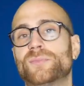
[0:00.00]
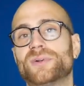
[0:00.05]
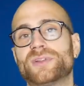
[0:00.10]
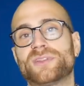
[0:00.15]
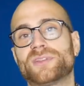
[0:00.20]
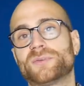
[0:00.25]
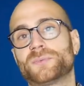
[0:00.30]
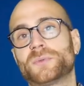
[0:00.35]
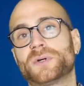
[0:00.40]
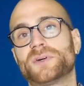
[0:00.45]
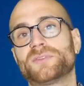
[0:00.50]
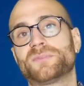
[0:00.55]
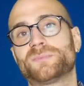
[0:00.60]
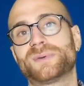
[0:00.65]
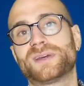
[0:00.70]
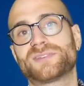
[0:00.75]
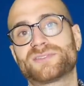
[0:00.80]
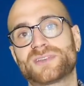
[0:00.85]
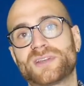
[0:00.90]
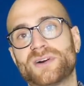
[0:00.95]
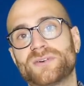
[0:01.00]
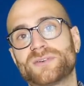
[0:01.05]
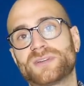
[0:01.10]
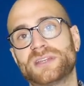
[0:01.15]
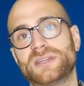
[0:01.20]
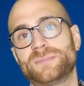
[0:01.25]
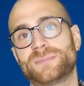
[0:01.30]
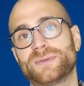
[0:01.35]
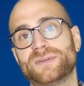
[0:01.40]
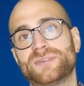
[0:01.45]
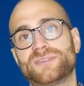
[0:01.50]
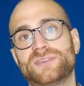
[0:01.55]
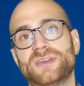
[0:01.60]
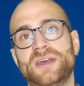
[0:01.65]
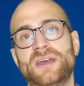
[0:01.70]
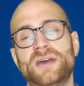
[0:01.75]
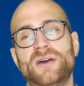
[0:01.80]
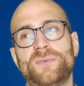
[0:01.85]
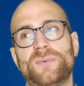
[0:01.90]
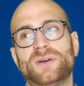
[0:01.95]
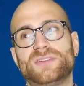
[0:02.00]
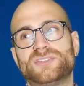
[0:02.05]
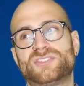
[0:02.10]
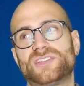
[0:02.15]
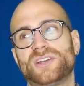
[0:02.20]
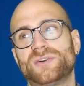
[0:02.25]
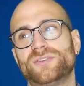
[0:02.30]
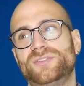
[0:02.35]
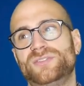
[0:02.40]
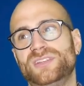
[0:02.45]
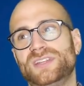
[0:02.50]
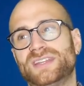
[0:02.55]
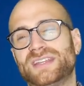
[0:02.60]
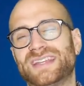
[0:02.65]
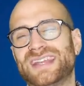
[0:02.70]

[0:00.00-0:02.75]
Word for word: one of the world's best goalkeepers when Chelsea